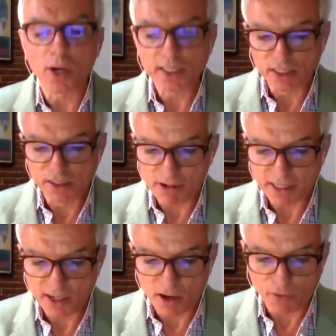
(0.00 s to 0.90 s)
your questions for
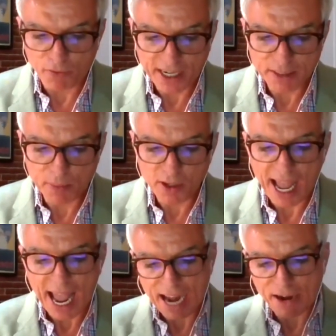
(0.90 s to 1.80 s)
us on Facebook
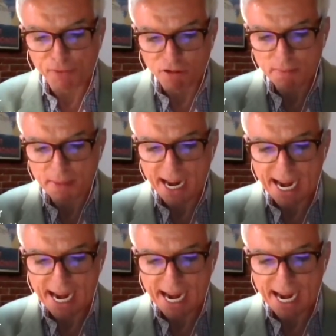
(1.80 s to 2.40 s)
at Forum,